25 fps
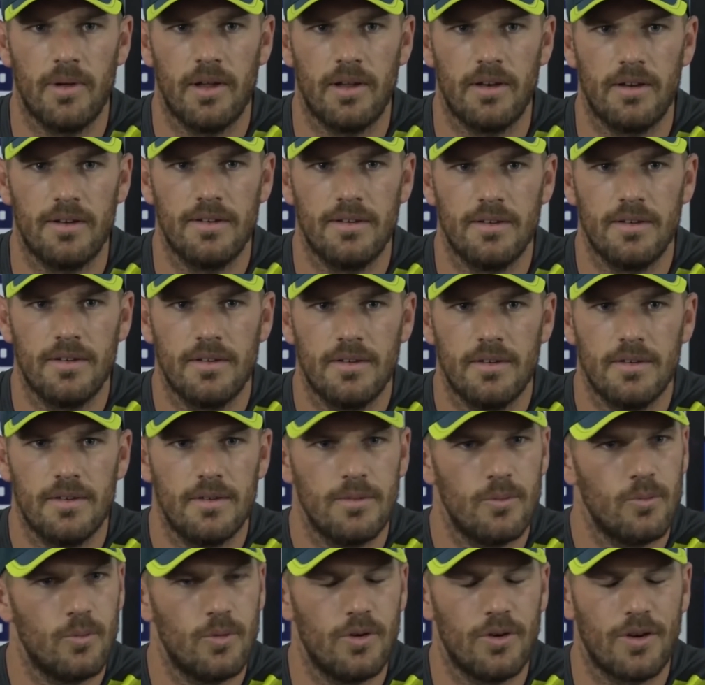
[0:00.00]
but
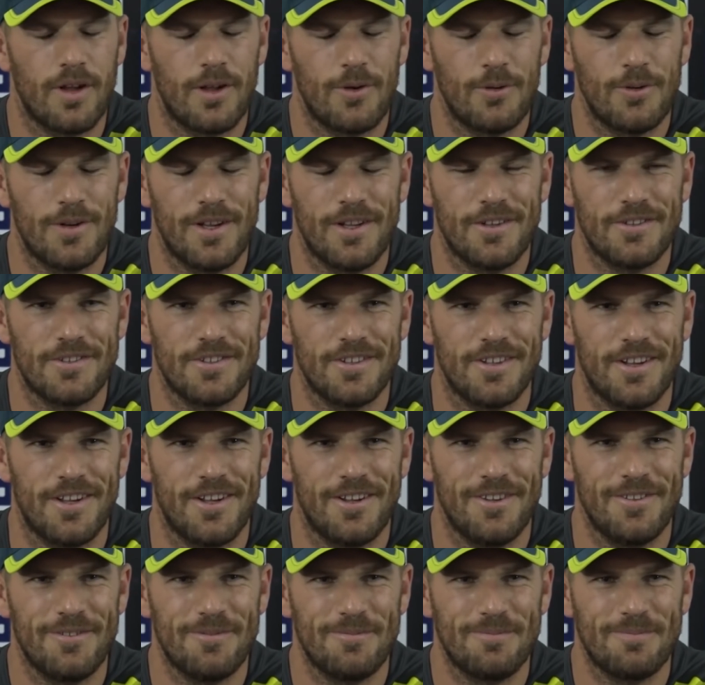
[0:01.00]
we're not going to announce it
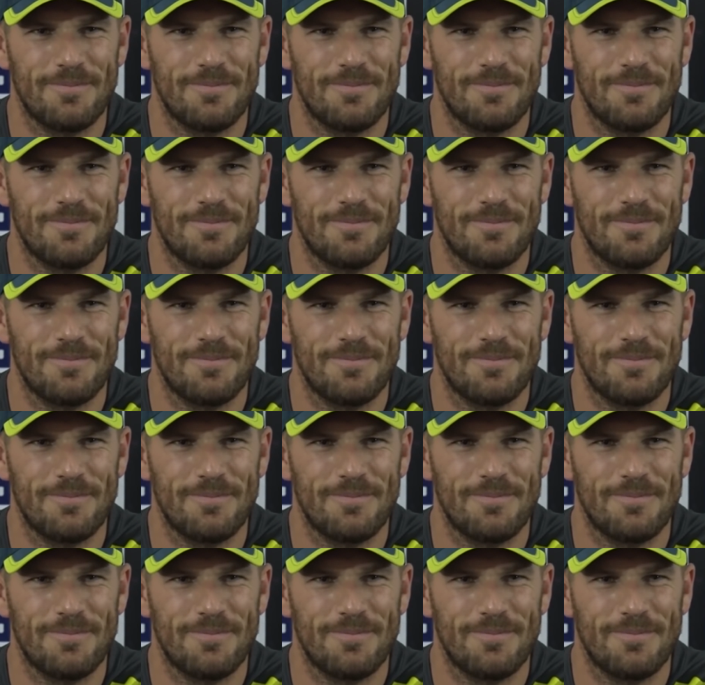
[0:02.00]
now.